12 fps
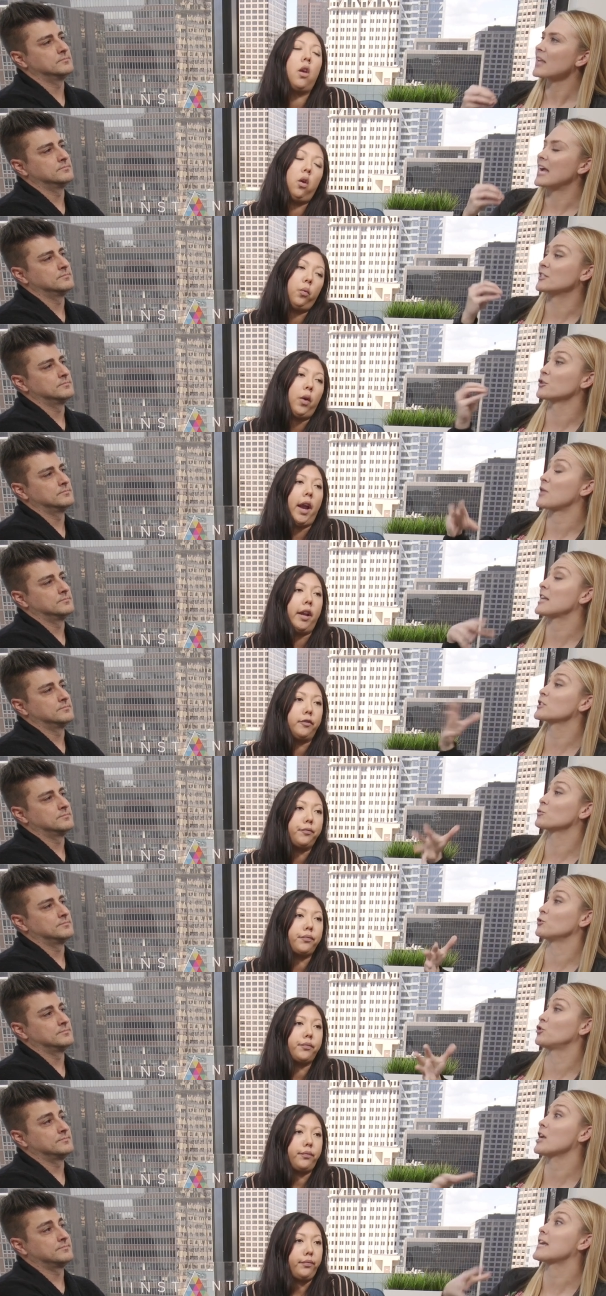Speaker 1: And so right. that's
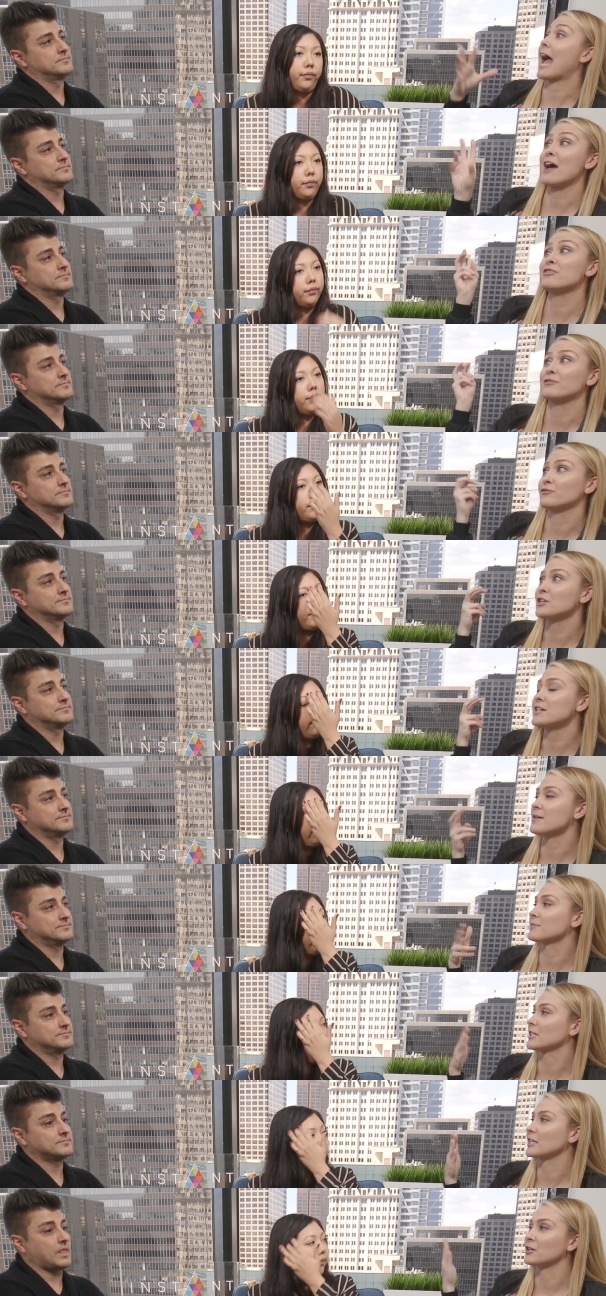Jake had the
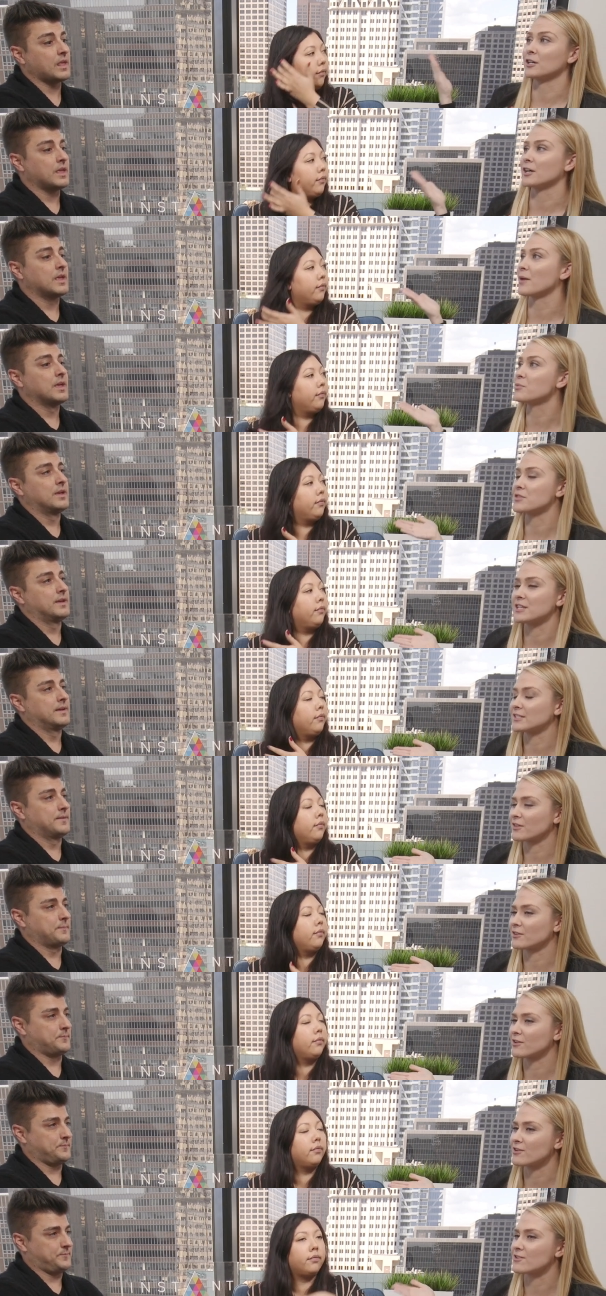freedom to like hook up with these
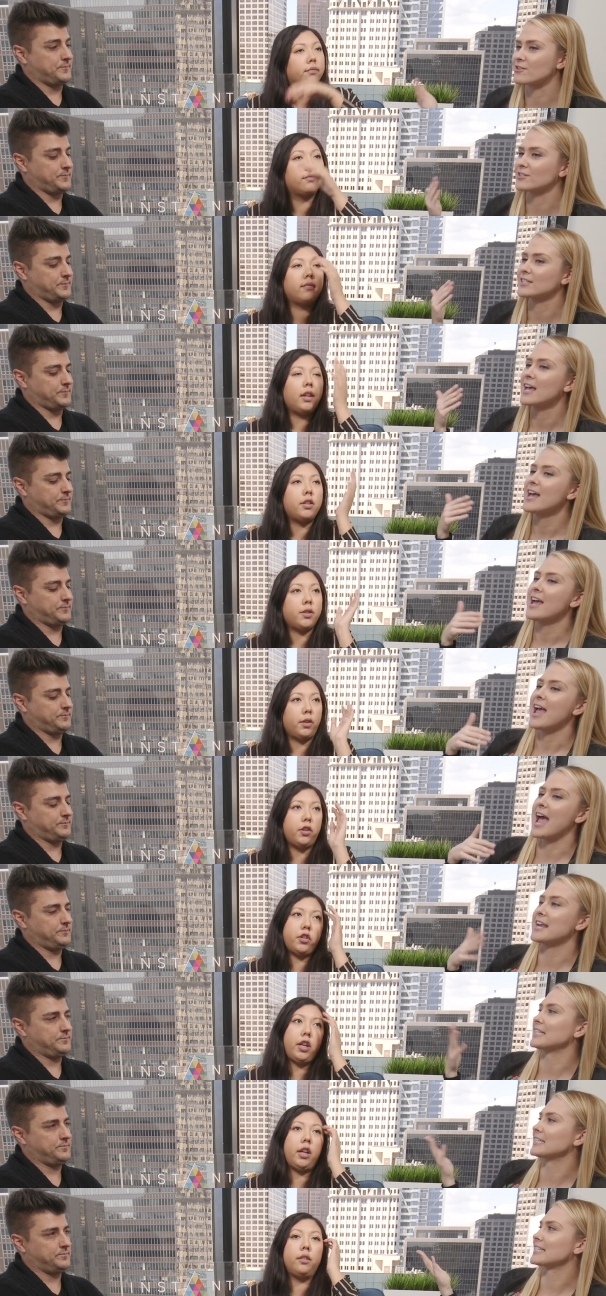other girls and, so
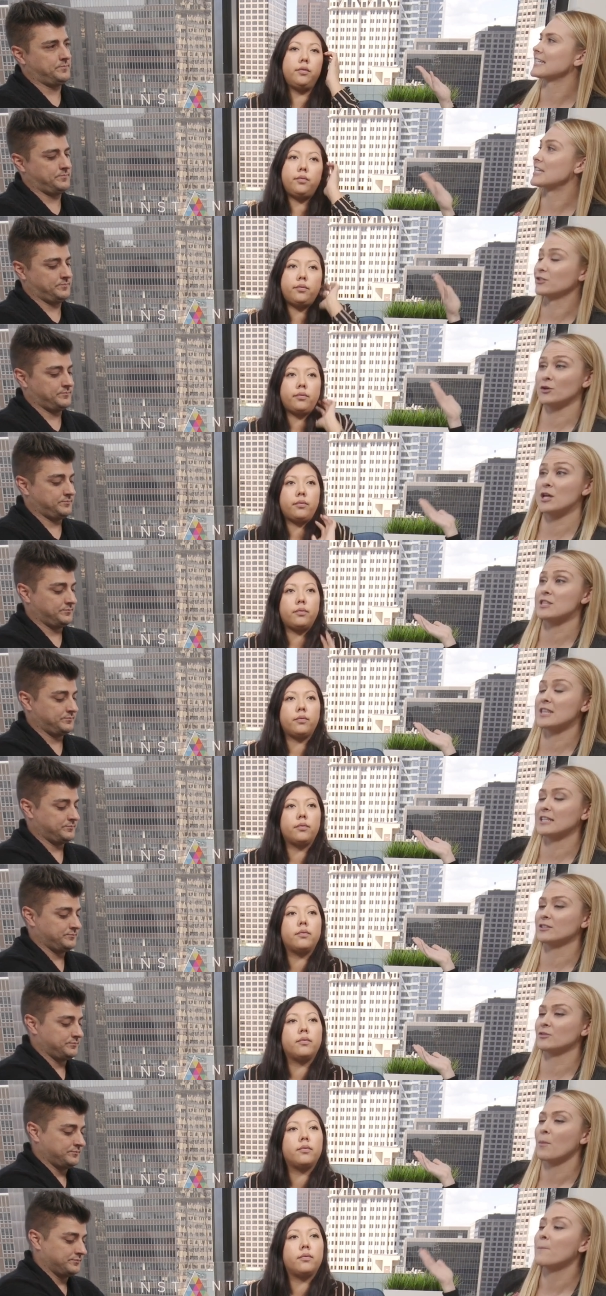and Alissa and so and
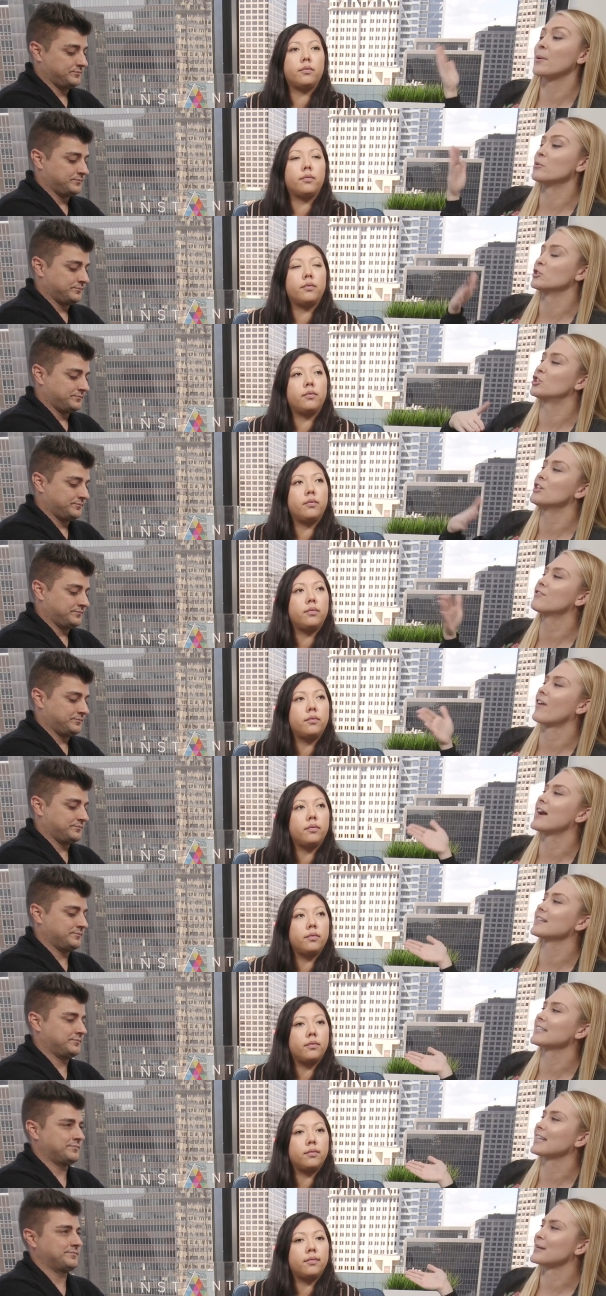then but when she
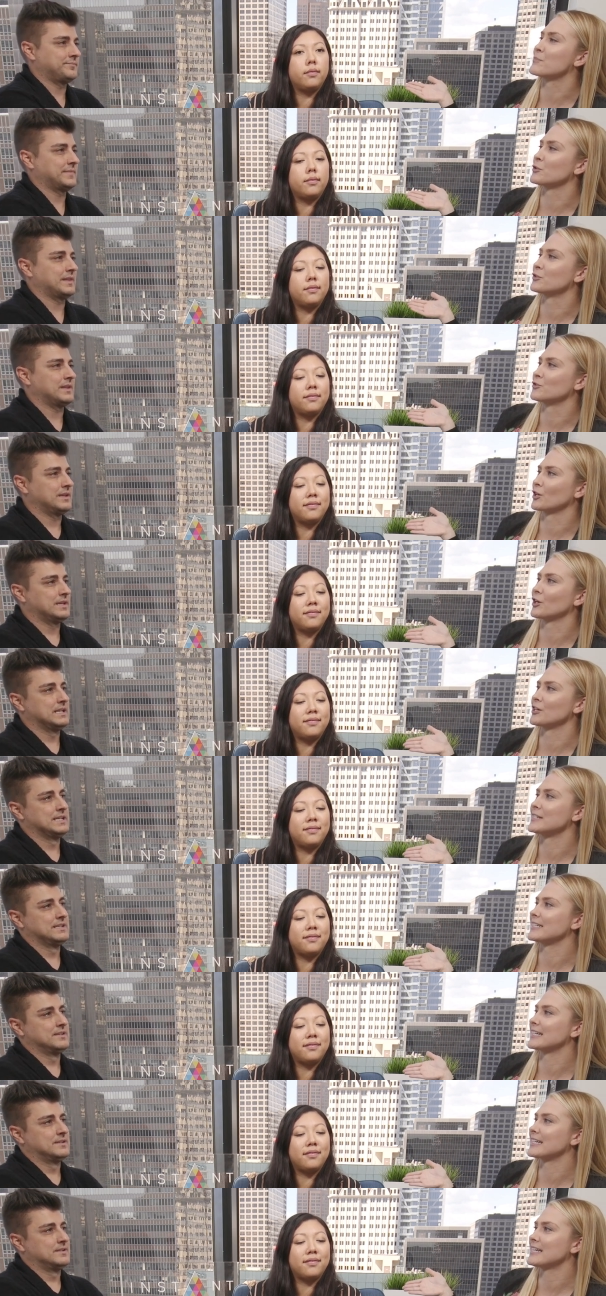finally like pulled the trigger
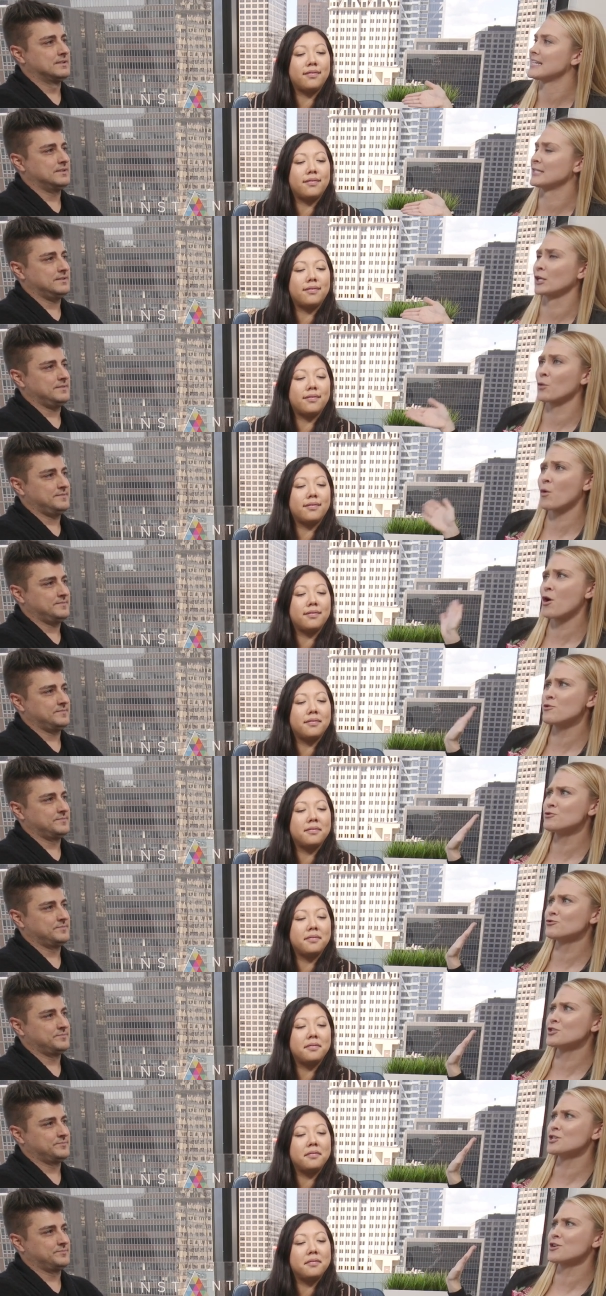and did it, he's like, Whoa,
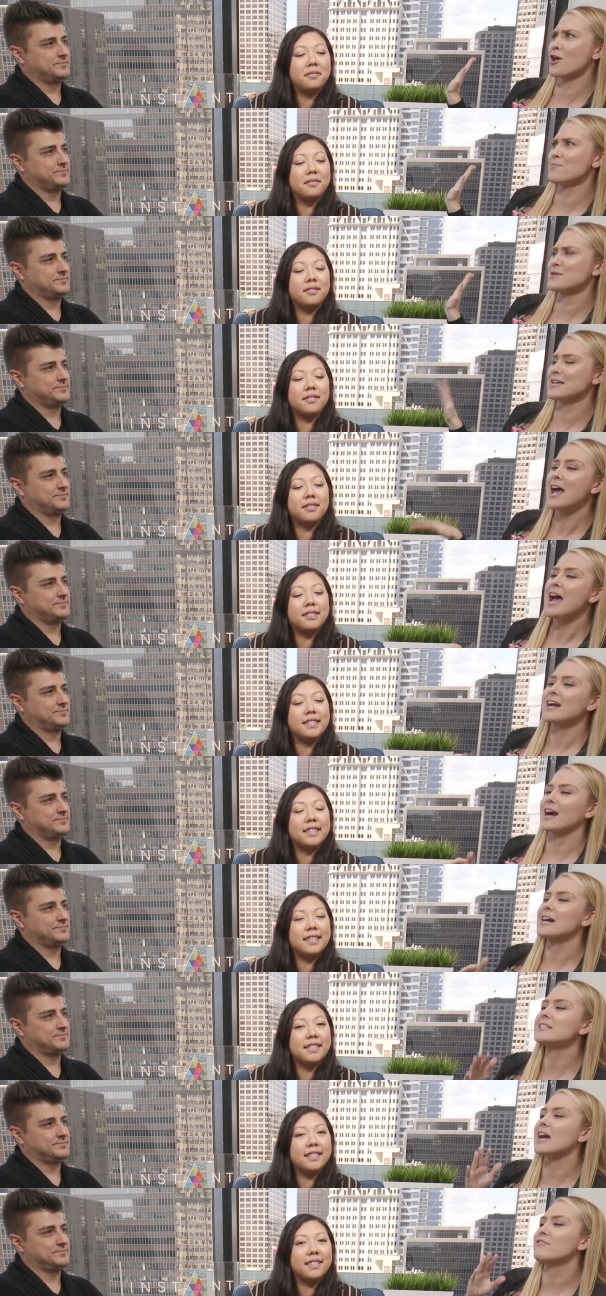you cheated on me.
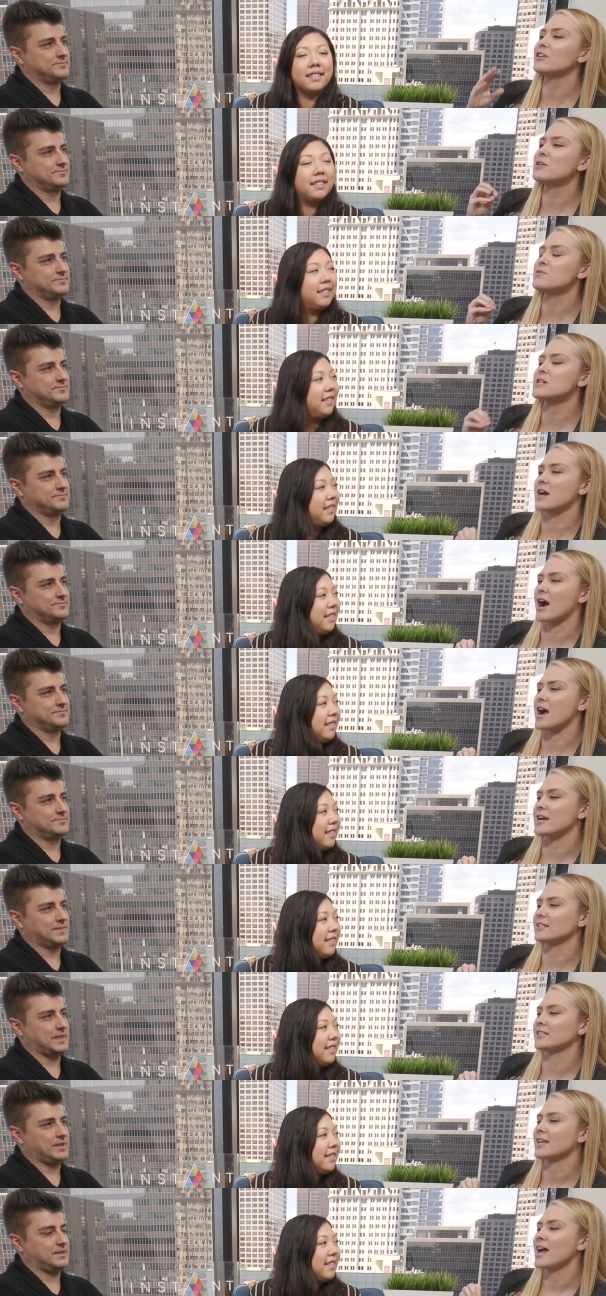Guys, I feel like when
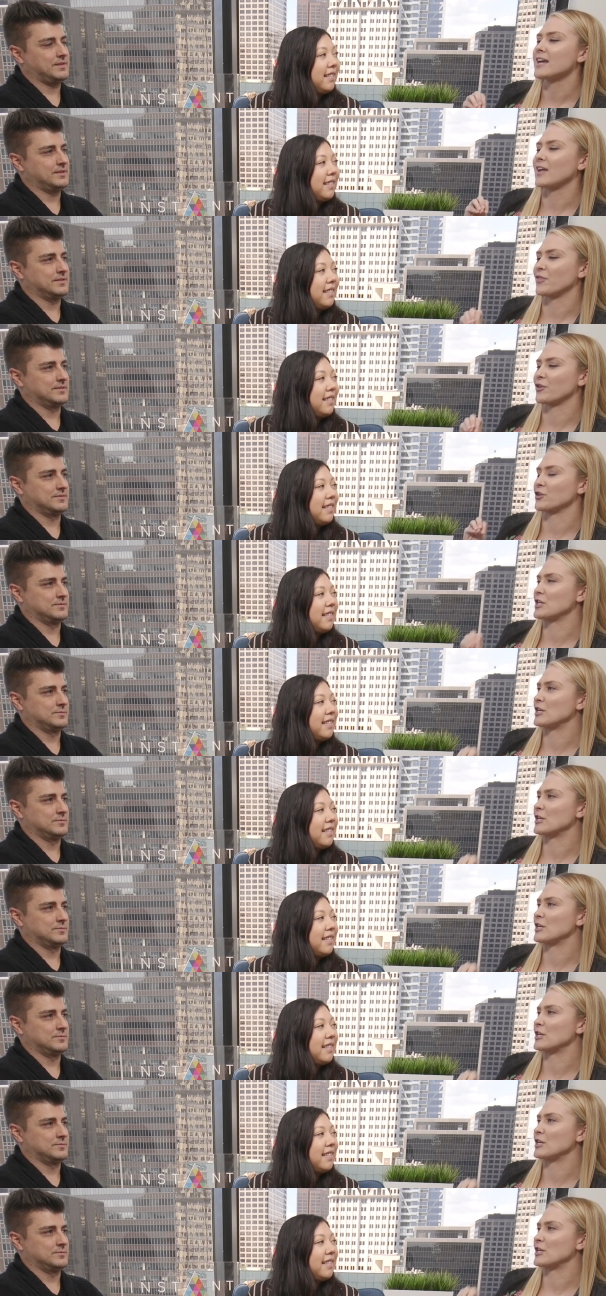guys get their